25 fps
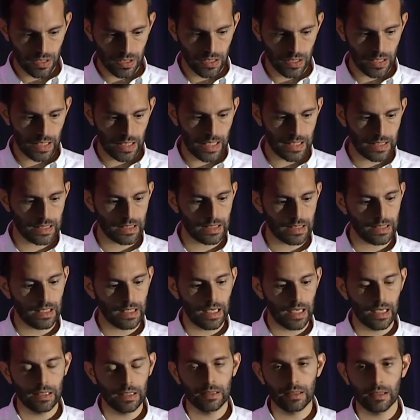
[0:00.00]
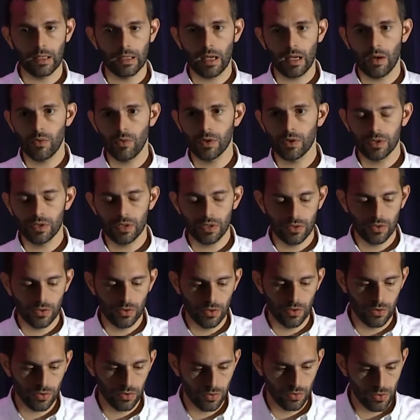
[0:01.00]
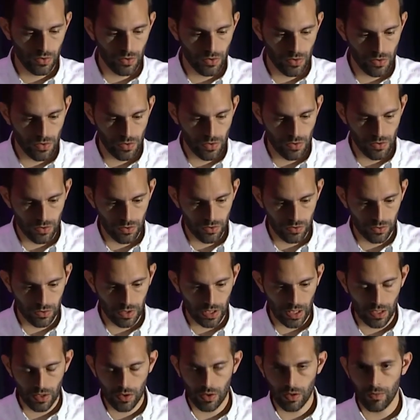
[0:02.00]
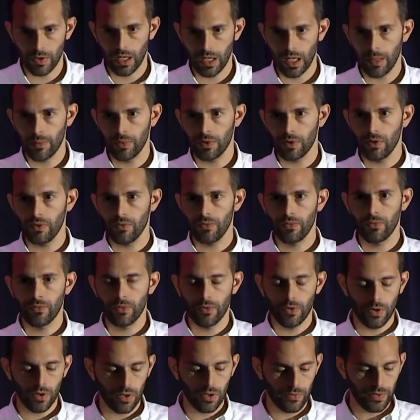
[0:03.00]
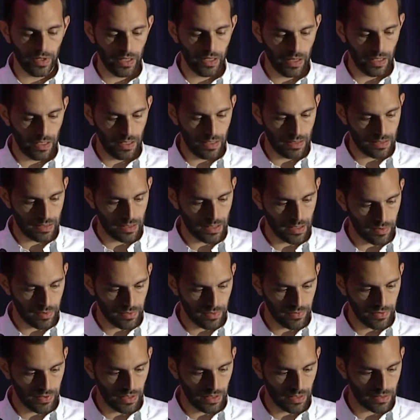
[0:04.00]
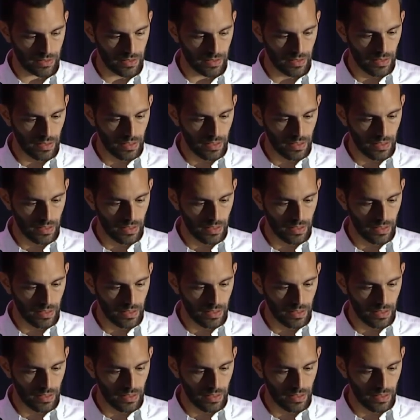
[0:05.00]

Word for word: last slide, and I wanted you to, to take home a couple of, of ideas, a couple of things.